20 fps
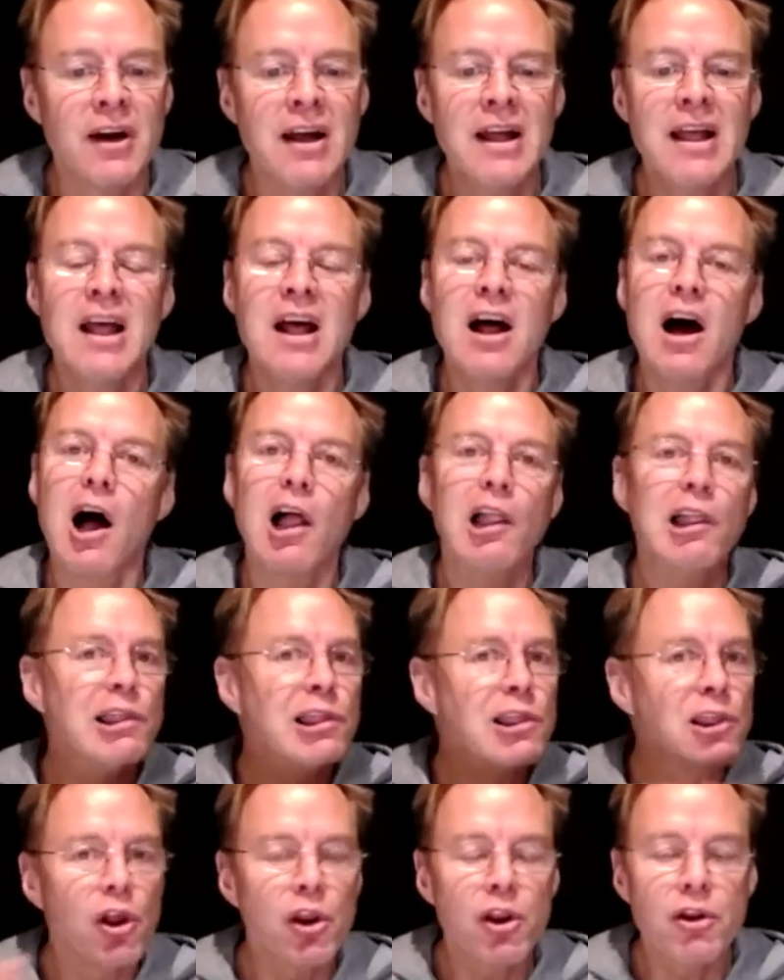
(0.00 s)
A lot
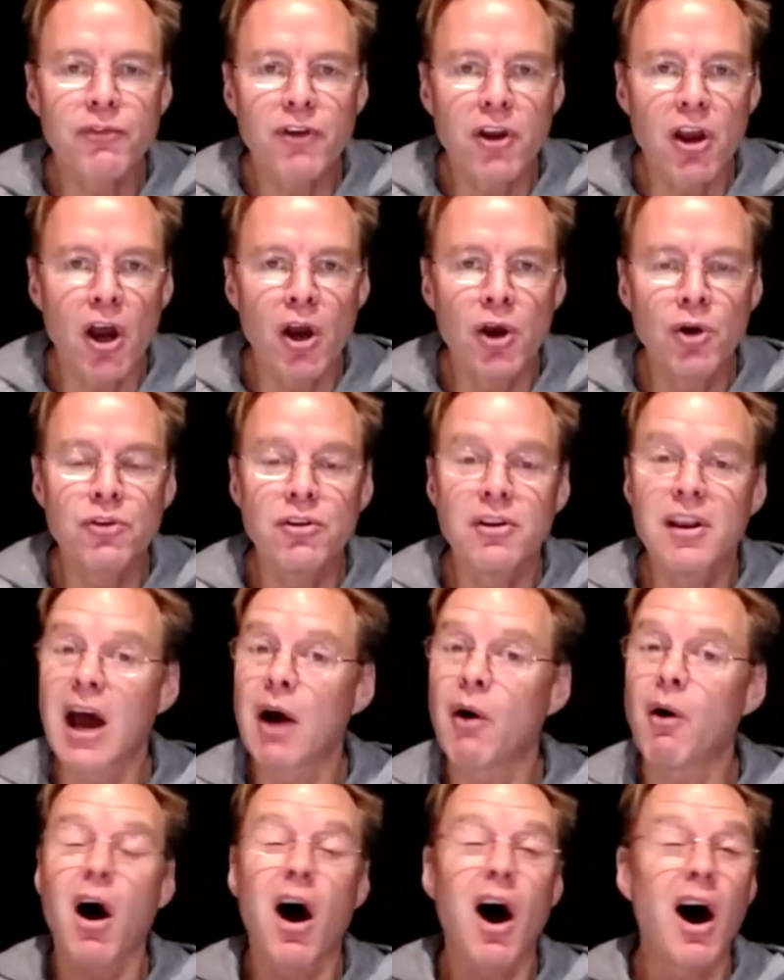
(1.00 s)
of code. Now,
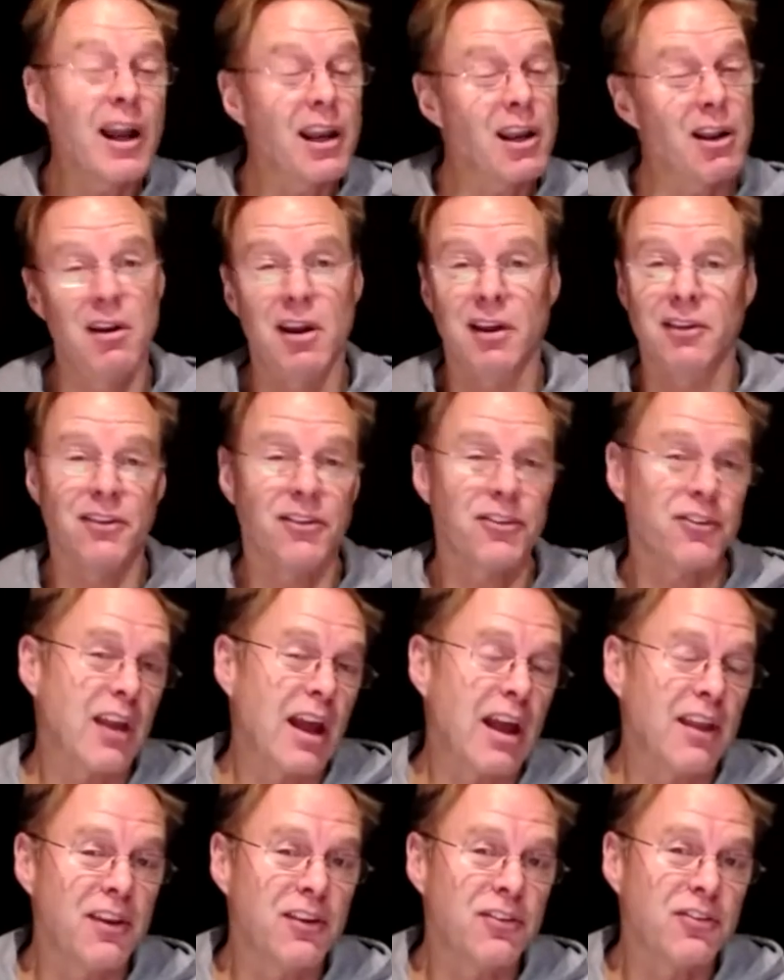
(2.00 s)
I don't understand
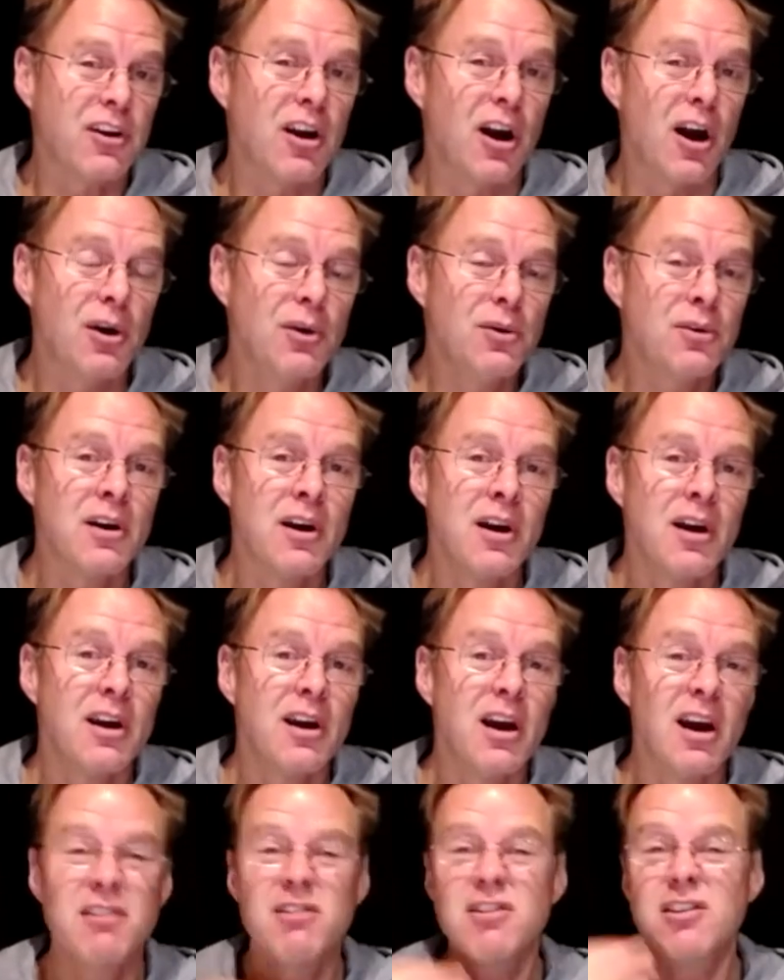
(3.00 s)
this code, and
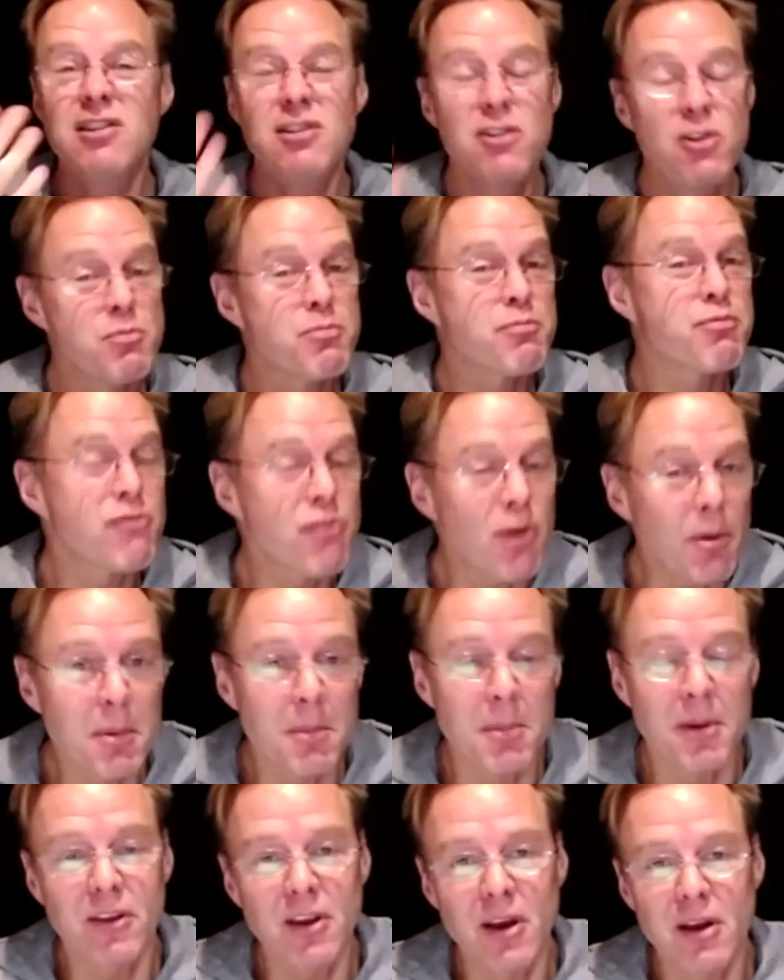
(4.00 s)
you probably
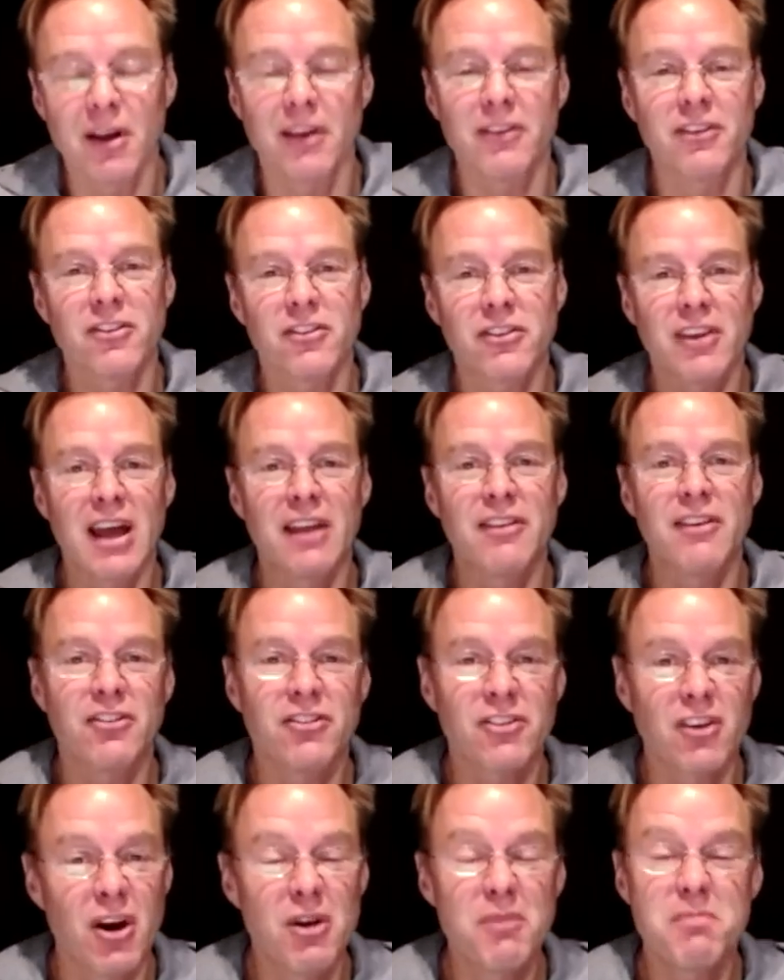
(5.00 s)
don't understand this code,
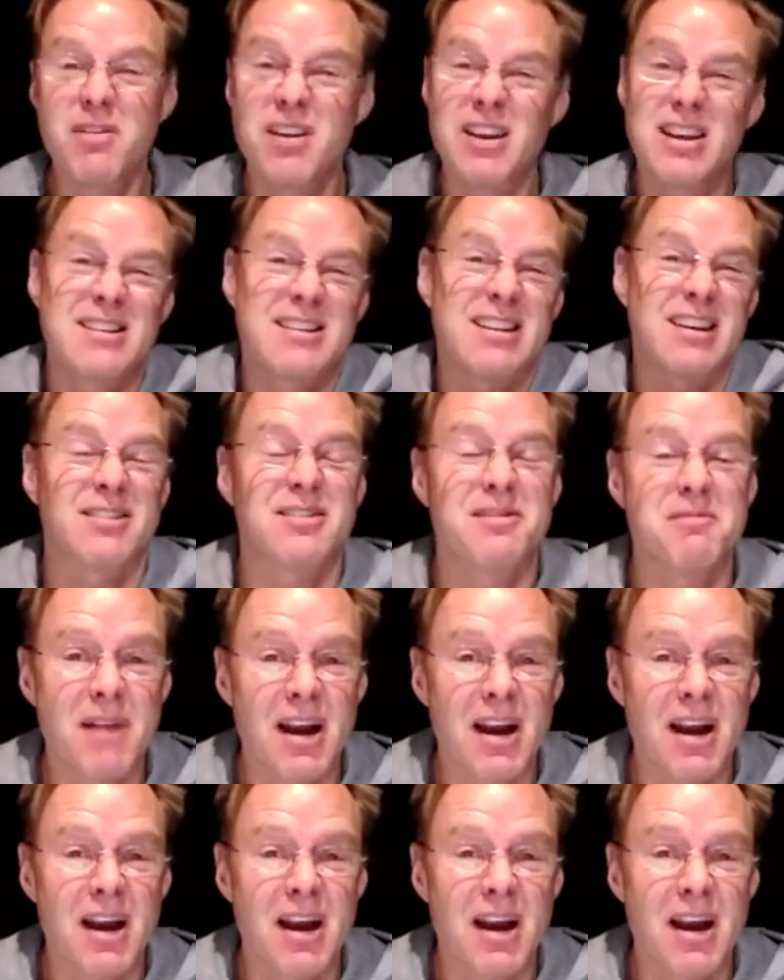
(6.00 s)
but it doesn't matter.